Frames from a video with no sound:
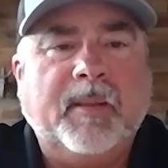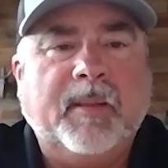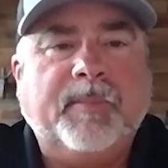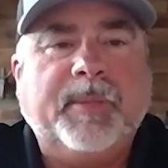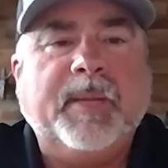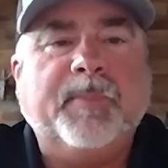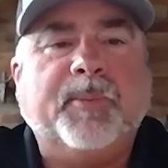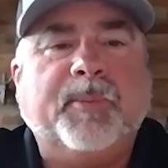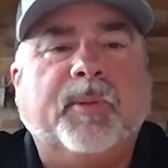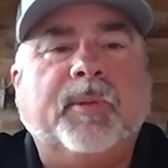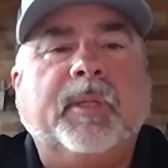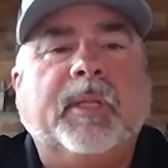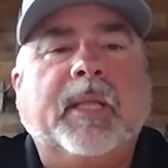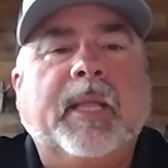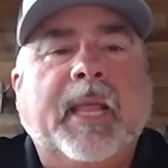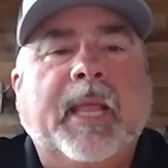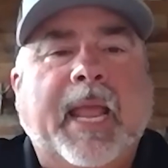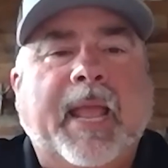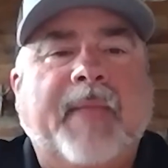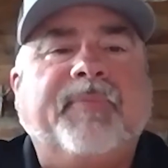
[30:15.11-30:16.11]
People
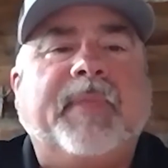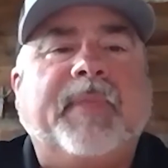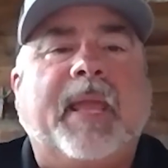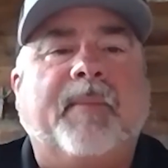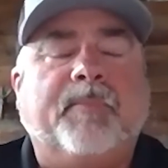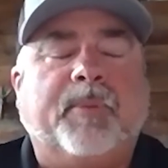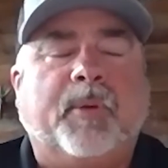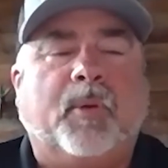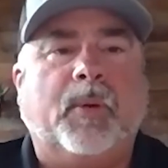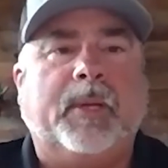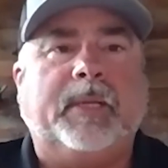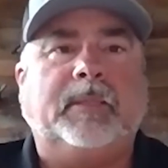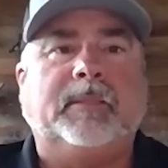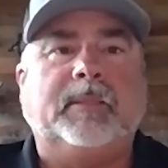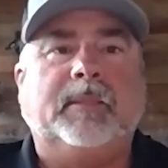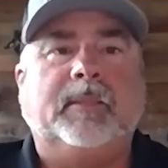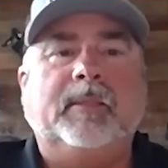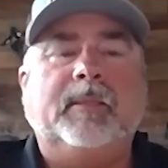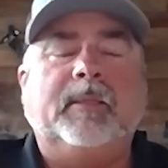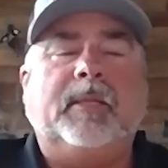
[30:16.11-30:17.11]
at that point
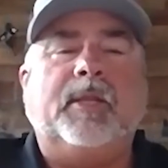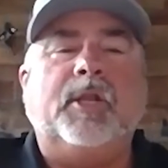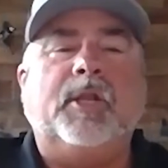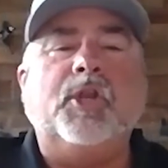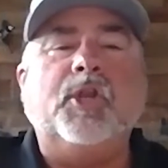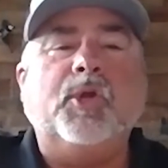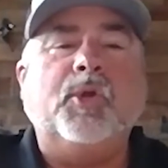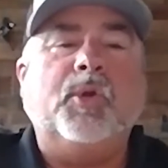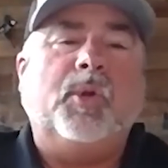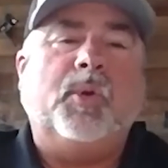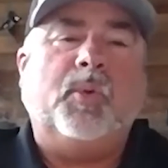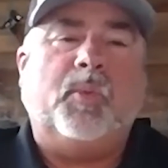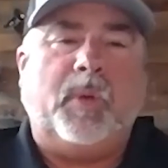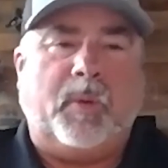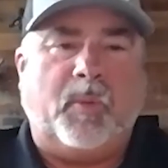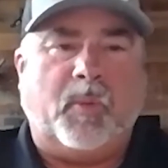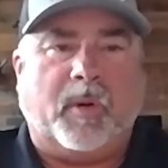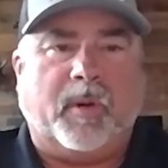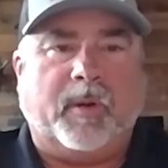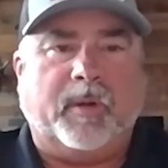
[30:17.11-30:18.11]
knew who we
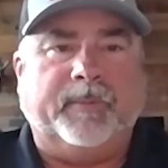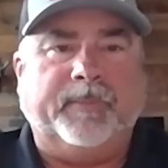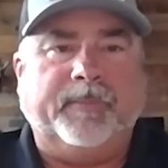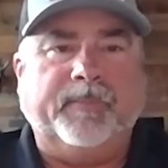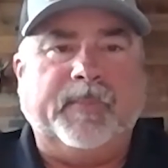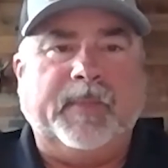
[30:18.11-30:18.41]
were.